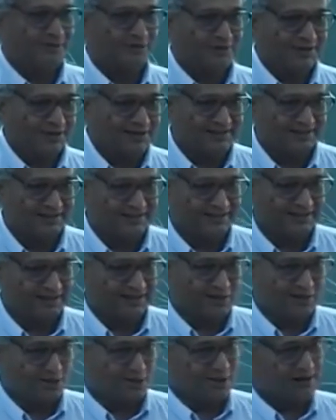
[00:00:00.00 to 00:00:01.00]
okay.
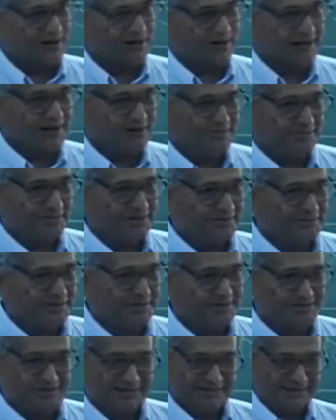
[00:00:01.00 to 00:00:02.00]
Control rod may
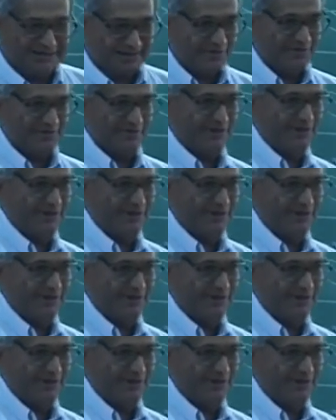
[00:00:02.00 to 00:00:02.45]
be in some